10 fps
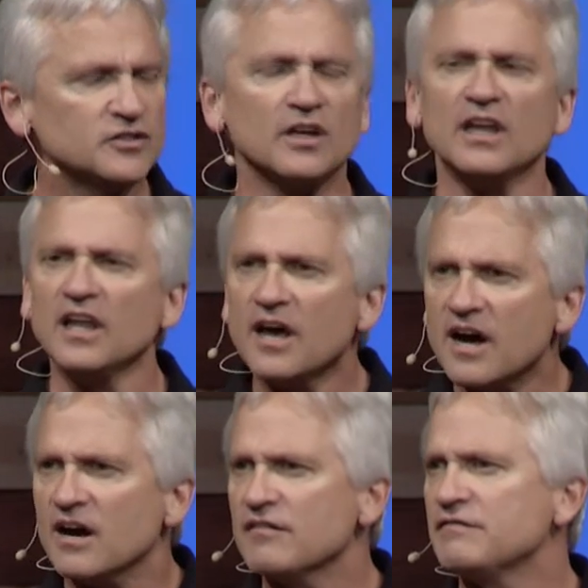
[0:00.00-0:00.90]
to
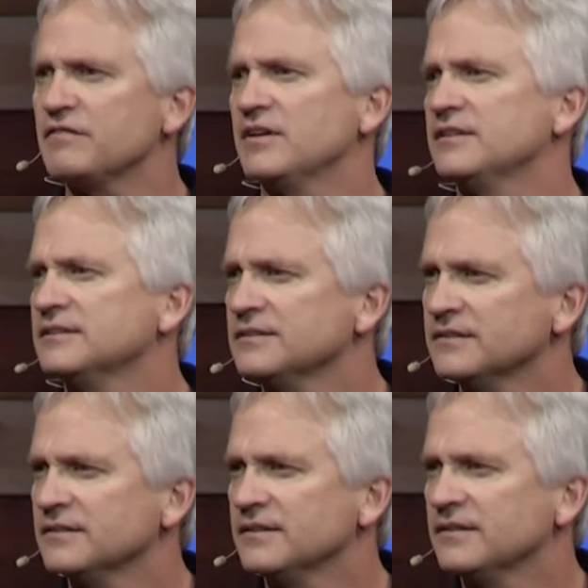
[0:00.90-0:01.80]
love
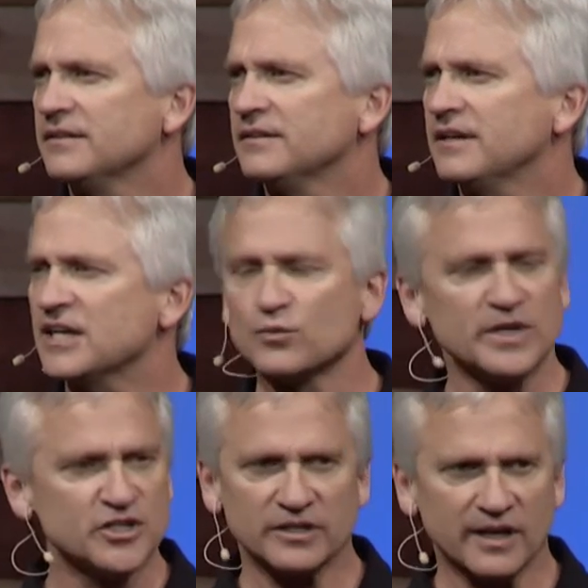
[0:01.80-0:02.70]
as
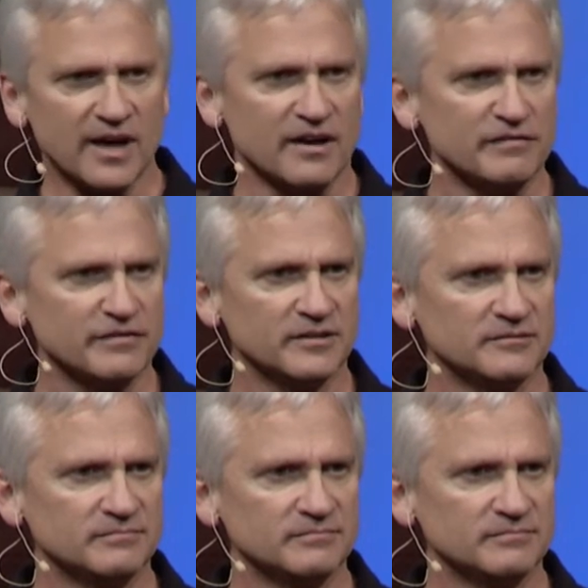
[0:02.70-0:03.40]
we should love.